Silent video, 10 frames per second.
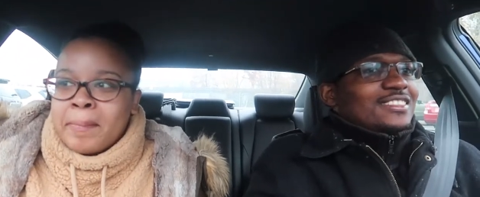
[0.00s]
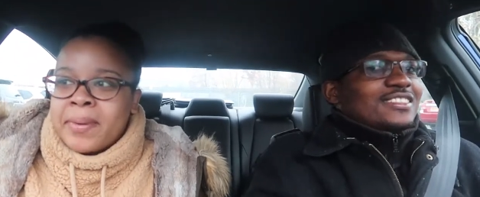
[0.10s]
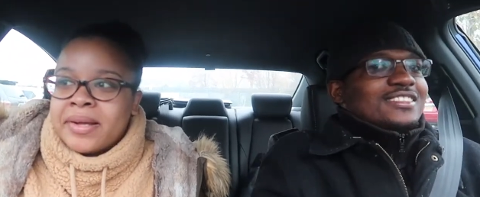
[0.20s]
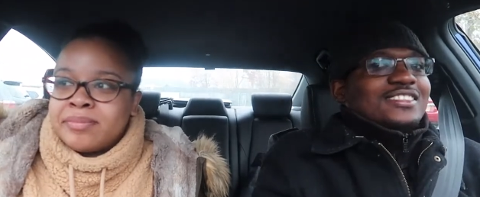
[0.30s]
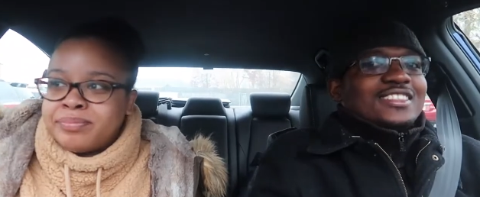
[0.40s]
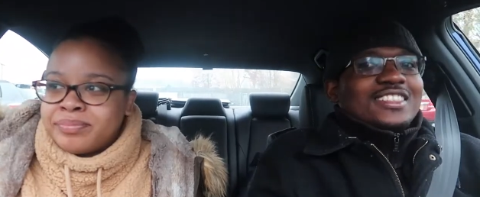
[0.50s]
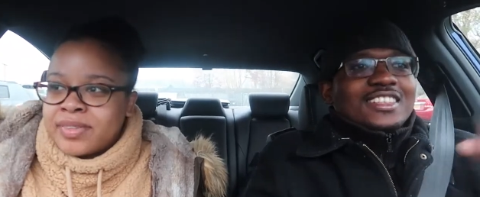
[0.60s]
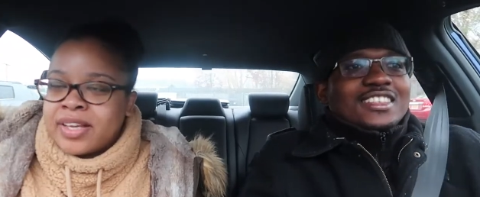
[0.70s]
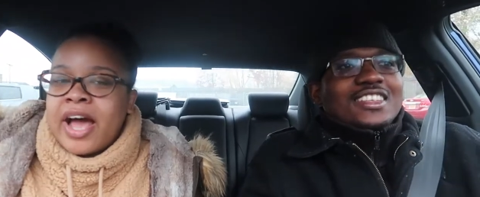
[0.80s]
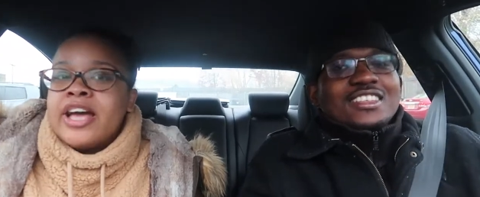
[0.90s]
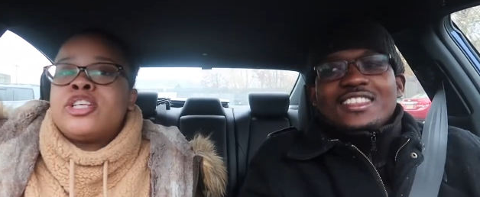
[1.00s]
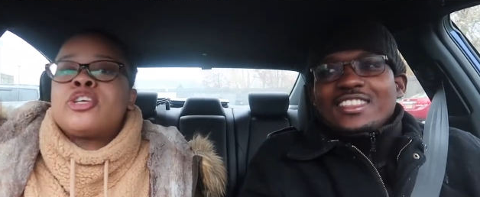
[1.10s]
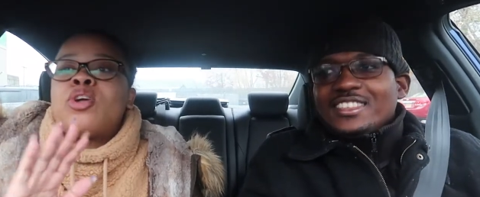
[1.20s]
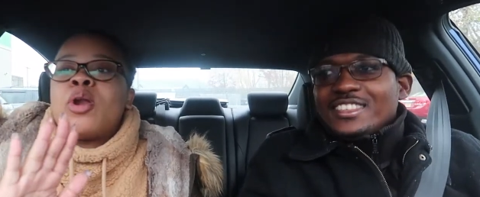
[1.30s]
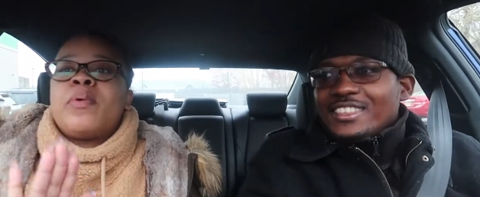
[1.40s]
Speaker 1: Bet. Okay. Guys,
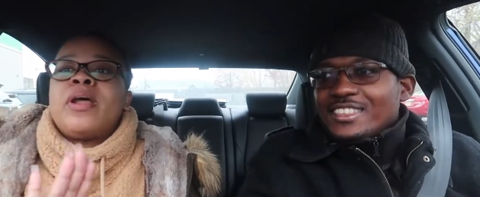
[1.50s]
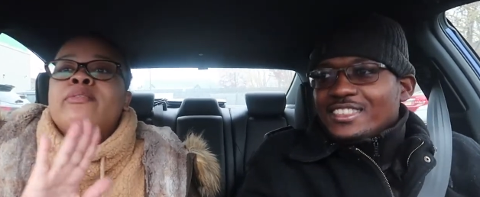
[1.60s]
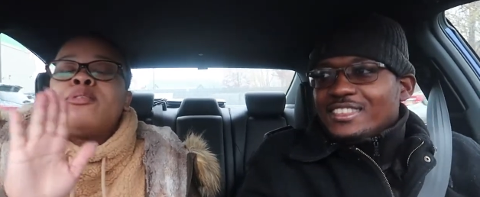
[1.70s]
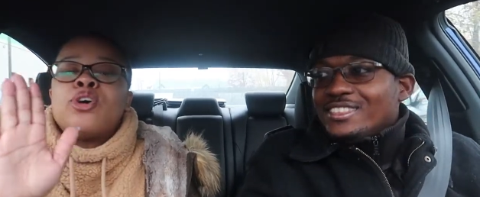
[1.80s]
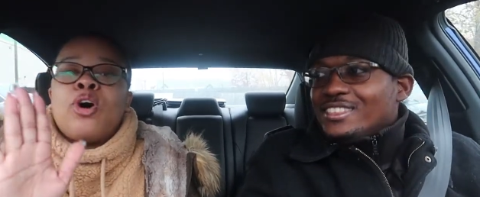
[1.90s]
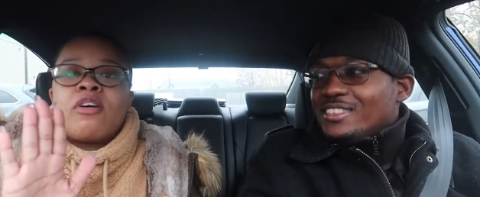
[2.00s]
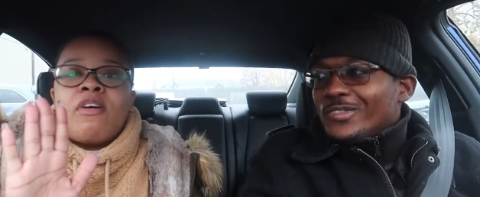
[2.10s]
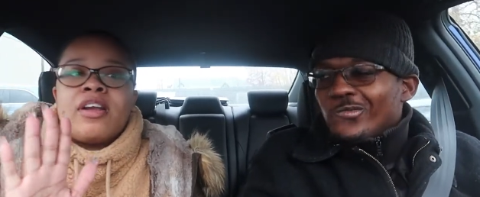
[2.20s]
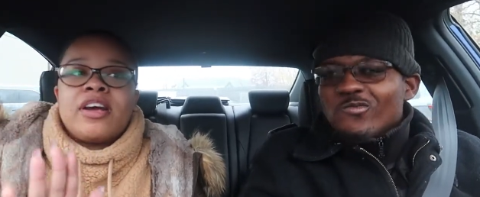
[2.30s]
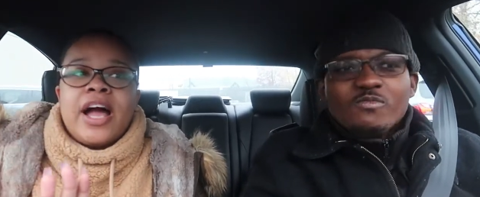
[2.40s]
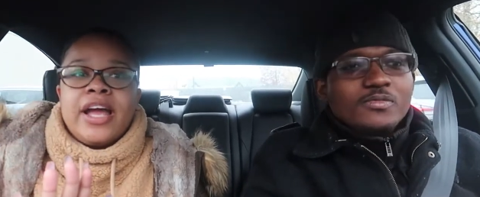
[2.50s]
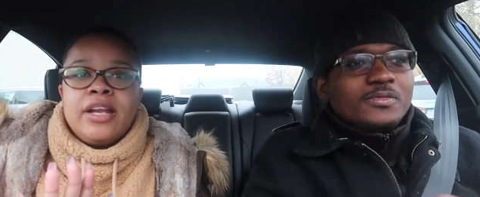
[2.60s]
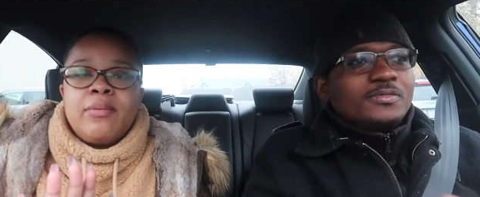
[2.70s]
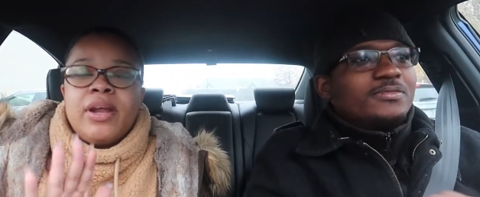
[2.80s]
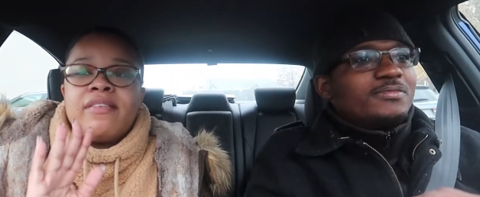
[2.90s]
just know that whenever you talk around a
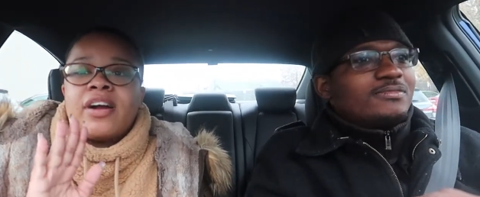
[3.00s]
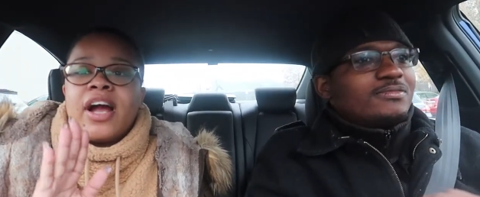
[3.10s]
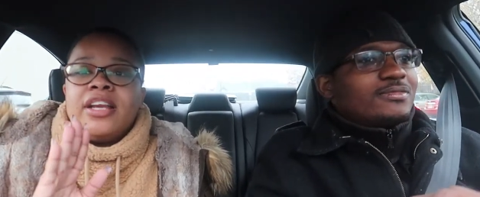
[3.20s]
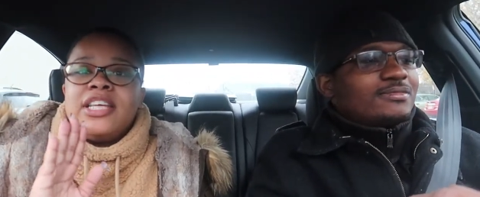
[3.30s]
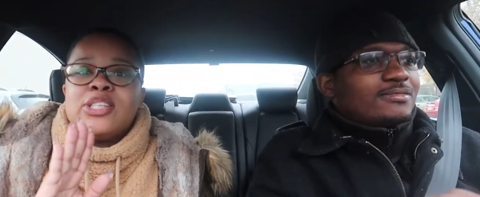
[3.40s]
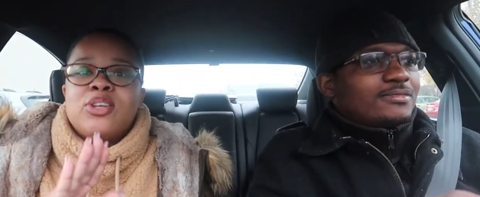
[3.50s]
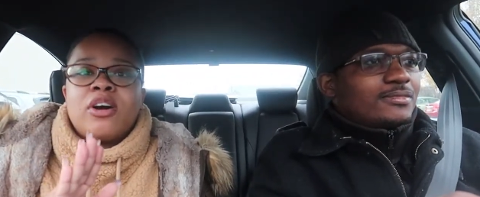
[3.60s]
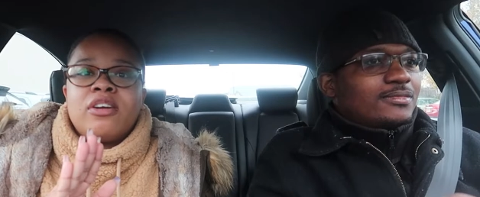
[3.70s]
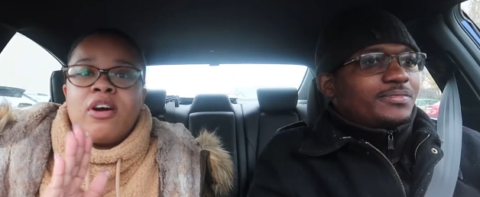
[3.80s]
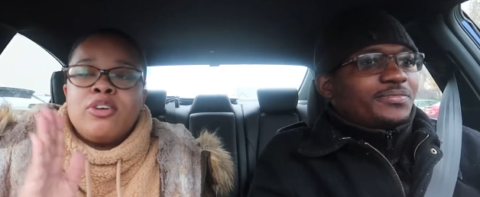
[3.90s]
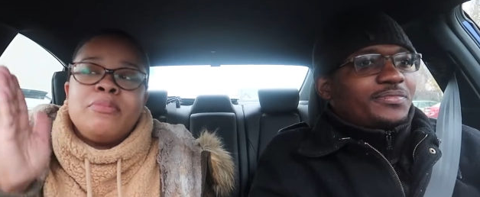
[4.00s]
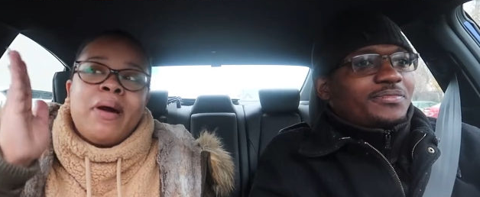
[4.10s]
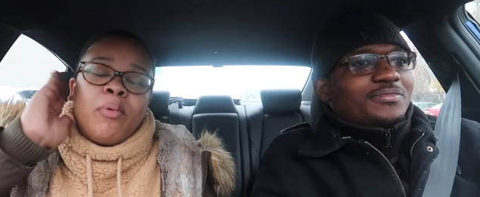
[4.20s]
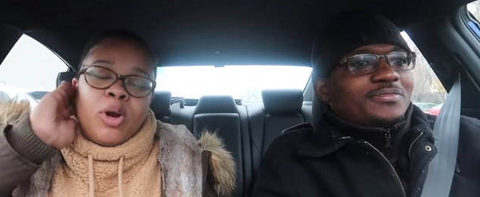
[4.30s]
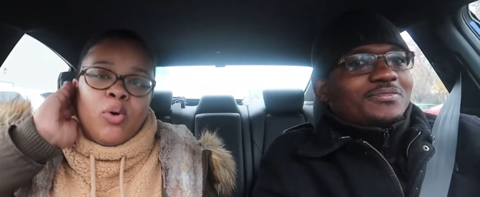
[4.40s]
guy, whenever a guy needs to talking around, you
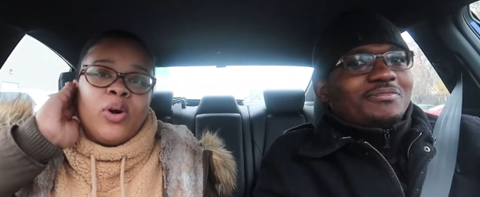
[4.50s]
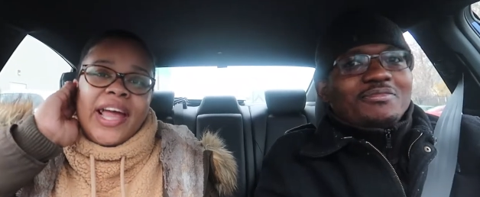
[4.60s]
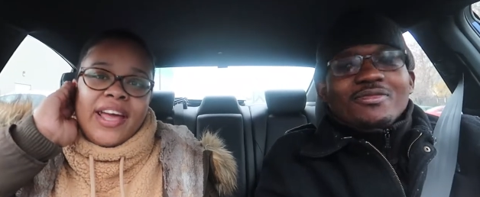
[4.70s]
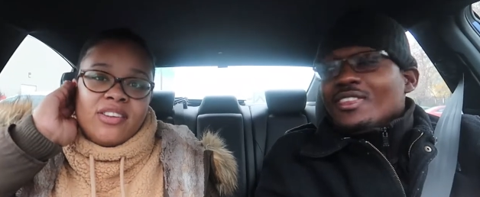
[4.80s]
might want to hold your